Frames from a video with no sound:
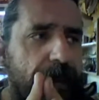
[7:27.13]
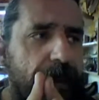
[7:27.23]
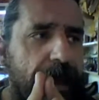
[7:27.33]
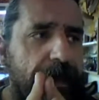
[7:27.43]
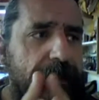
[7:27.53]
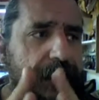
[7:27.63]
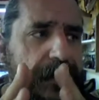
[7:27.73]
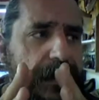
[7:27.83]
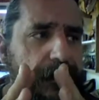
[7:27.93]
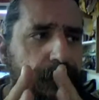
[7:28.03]
And
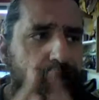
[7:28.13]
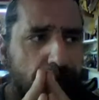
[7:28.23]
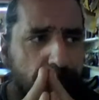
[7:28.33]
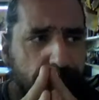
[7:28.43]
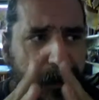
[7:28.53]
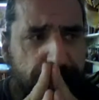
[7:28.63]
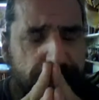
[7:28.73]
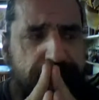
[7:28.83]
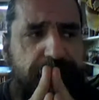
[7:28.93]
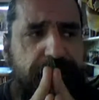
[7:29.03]
the
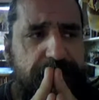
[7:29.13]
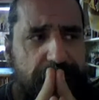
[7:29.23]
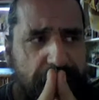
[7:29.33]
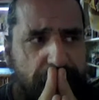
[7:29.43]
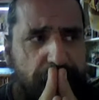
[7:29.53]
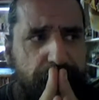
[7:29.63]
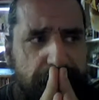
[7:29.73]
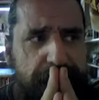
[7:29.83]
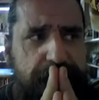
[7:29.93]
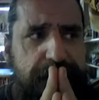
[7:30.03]
purpose of the tarot
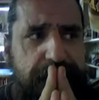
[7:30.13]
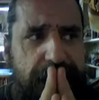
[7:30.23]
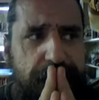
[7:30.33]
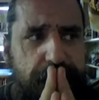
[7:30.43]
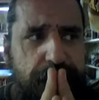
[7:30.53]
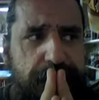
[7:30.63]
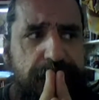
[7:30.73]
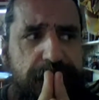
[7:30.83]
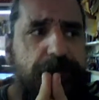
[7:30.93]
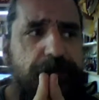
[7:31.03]
readings that I do is
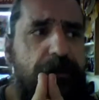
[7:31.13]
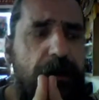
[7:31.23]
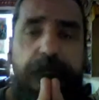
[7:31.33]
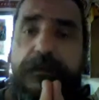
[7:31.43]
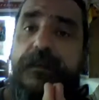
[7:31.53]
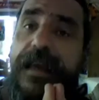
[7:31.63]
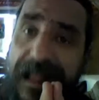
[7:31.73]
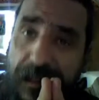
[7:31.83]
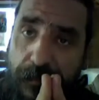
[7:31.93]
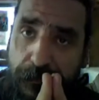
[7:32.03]
not to harm, but to
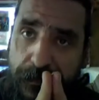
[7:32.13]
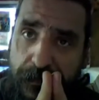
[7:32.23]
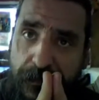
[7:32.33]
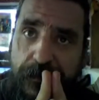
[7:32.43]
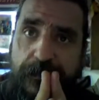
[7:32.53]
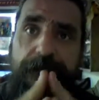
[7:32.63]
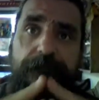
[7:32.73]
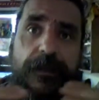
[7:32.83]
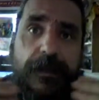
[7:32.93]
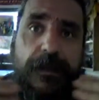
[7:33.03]
help
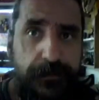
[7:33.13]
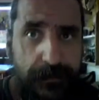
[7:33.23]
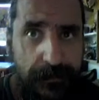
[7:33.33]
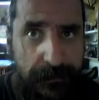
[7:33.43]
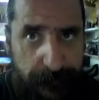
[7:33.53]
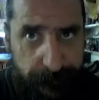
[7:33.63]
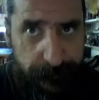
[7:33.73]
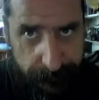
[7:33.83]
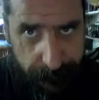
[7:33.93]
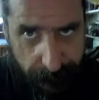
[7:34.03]
and to
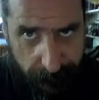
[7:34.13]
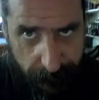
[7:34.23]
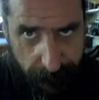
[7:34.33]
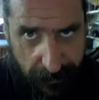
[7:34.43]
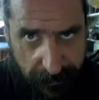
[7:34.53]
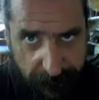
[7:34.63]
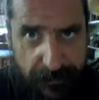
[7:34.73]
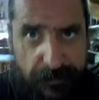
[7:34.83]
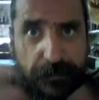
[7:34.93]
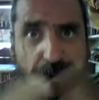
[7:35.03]
give
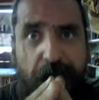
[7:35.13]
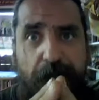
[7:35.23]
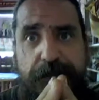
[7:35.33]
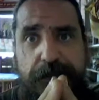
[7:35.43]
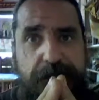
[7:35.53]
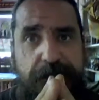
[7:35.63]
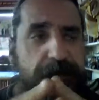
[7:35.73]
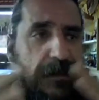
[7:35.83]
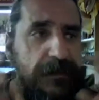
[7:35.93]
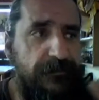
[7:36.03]
people options
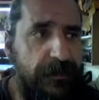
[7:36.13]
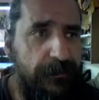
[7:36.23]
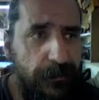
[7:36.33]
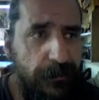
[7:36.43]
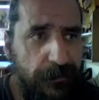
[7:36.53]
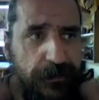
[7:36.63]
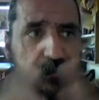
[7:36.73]
and to give people,